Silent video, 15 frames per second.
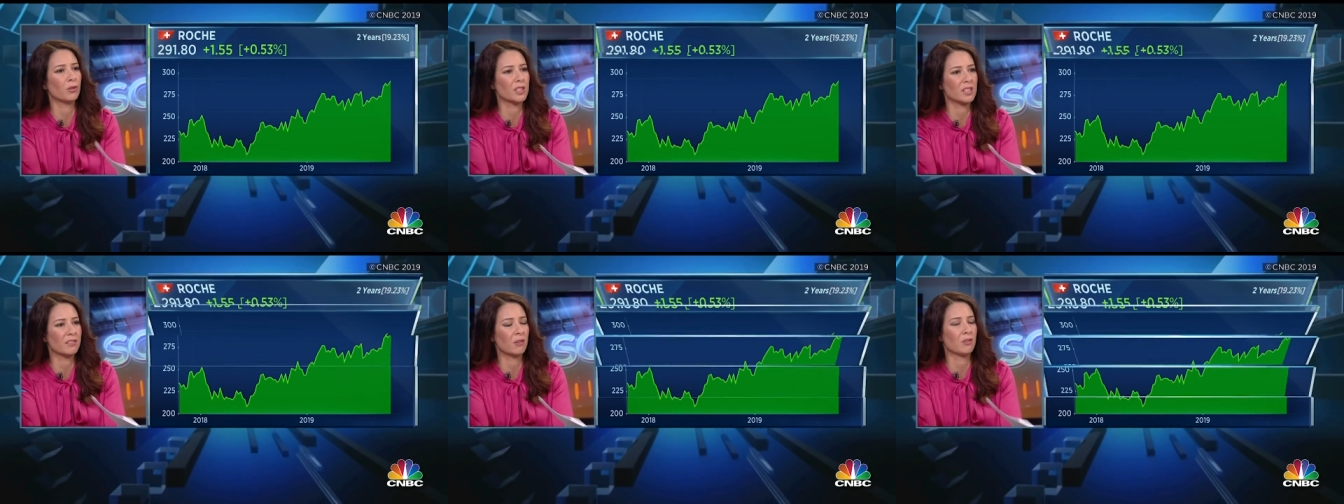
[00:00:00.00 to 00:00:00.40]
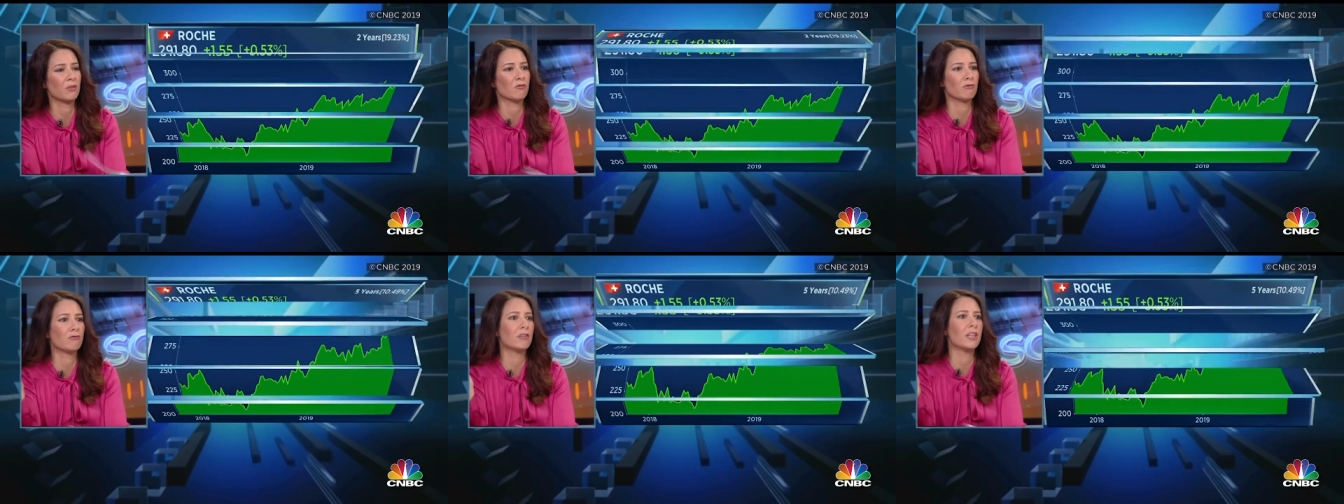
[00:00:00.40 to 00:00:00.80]
as everyone
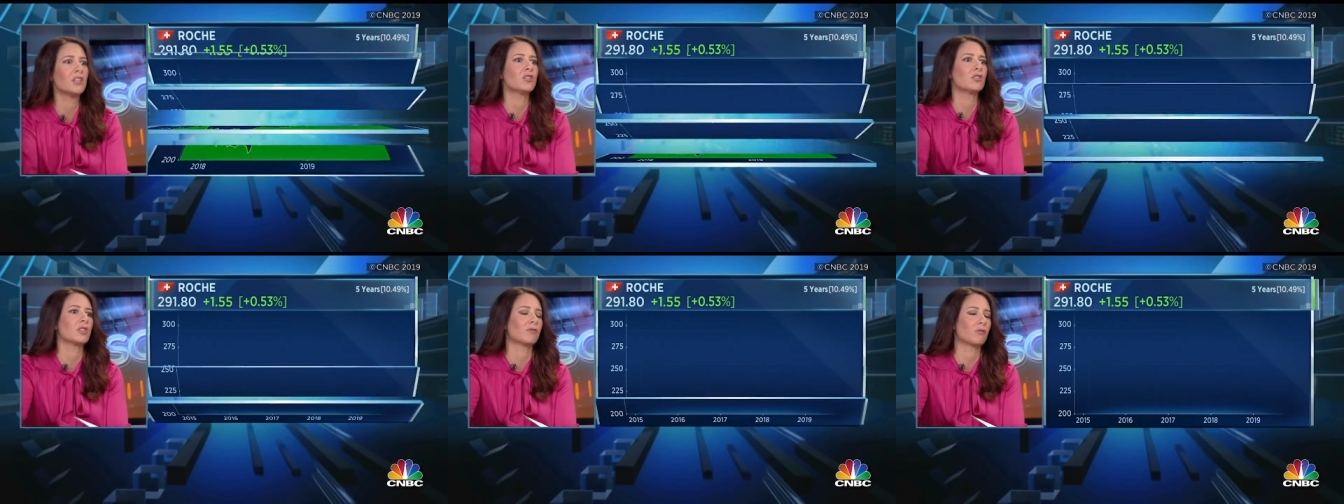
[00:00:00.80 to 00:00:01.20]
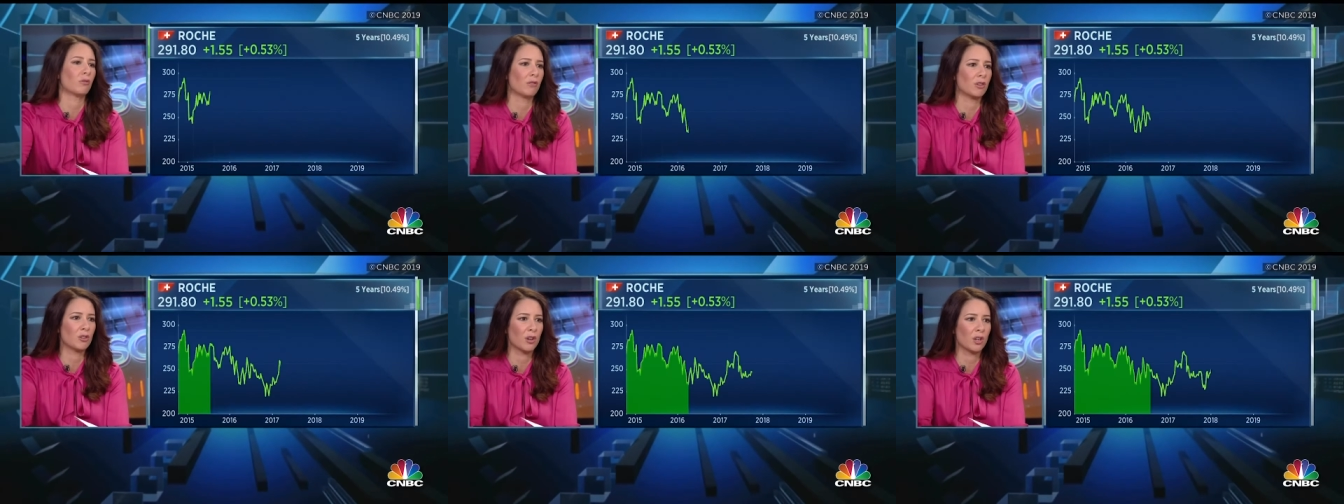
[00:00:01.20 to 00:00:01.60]
reaches for a
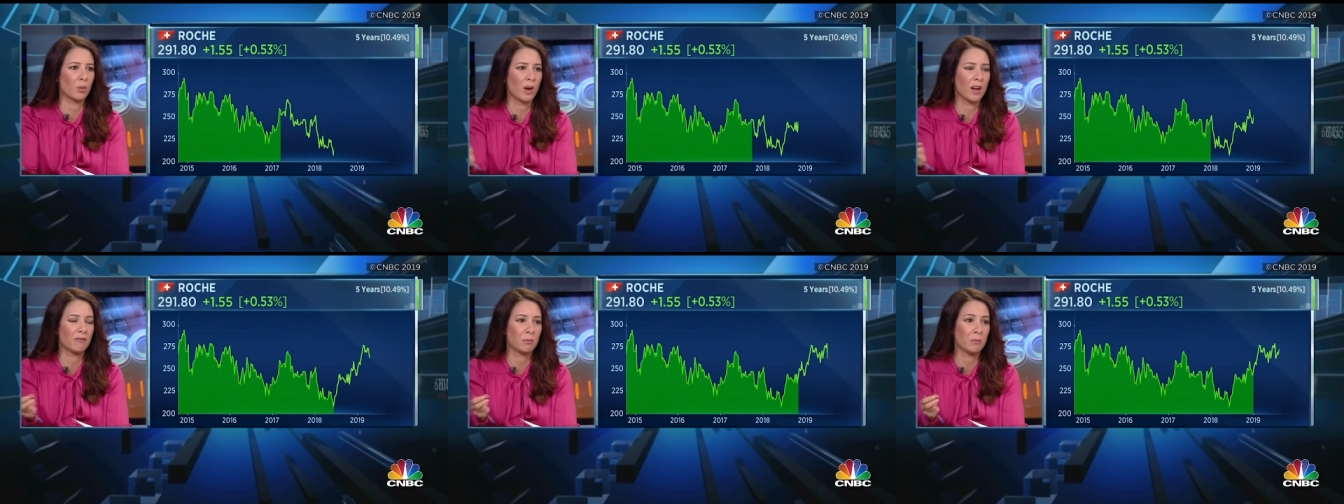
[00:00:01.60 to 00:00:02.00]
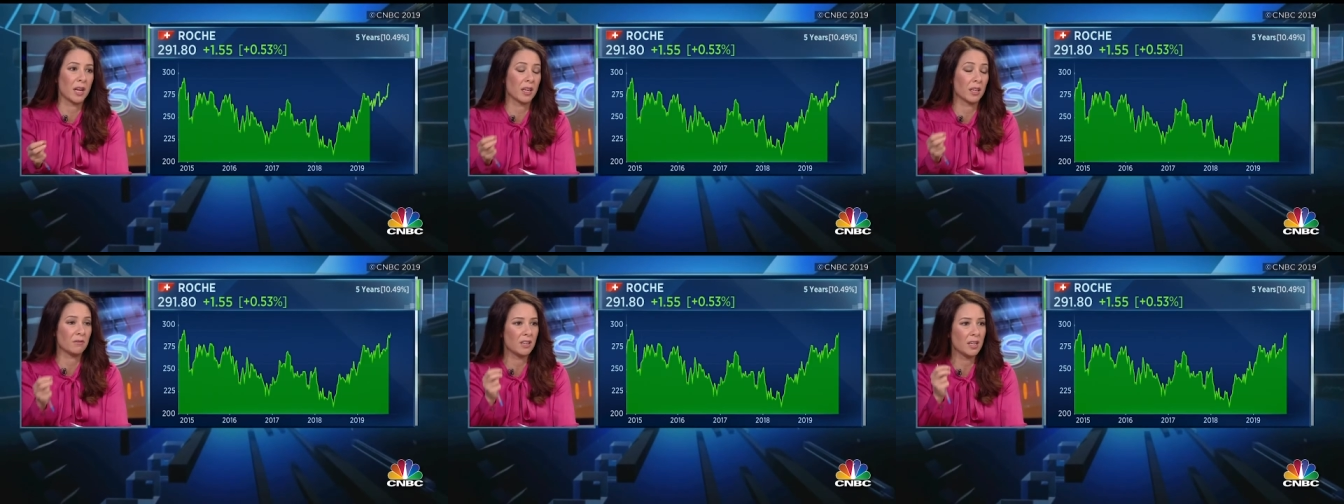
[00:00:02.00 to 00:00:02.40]
return away from
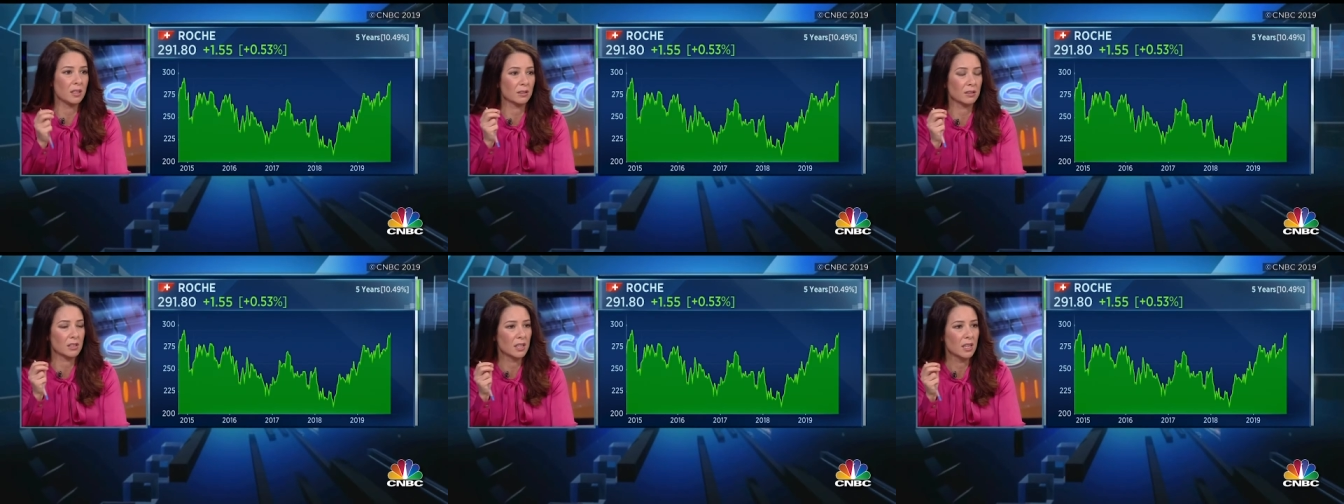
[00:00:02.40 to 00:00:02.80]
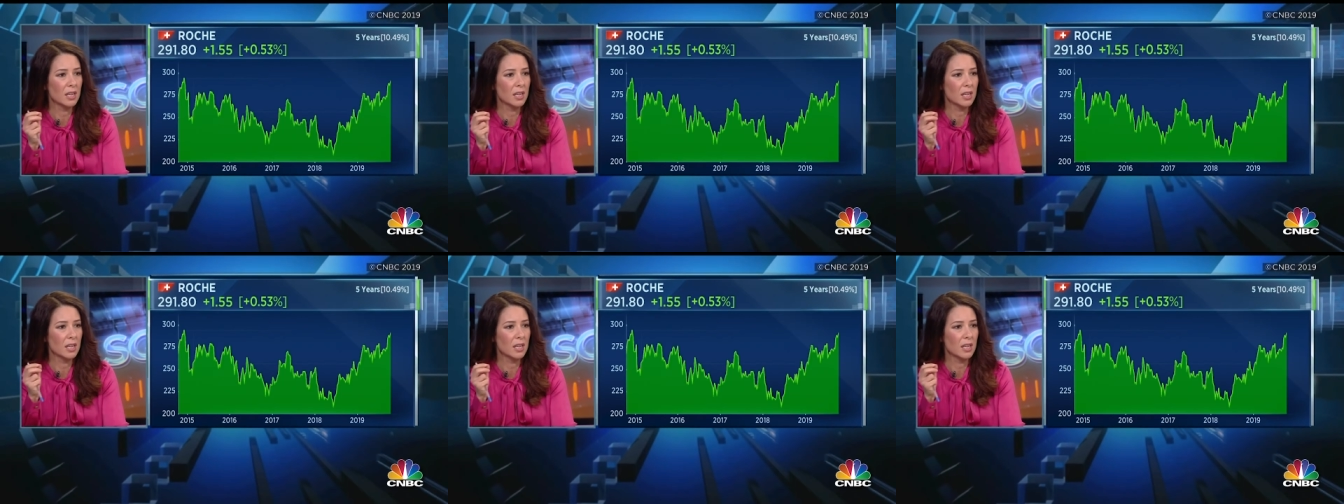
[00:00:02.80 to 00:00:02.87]
negative yields,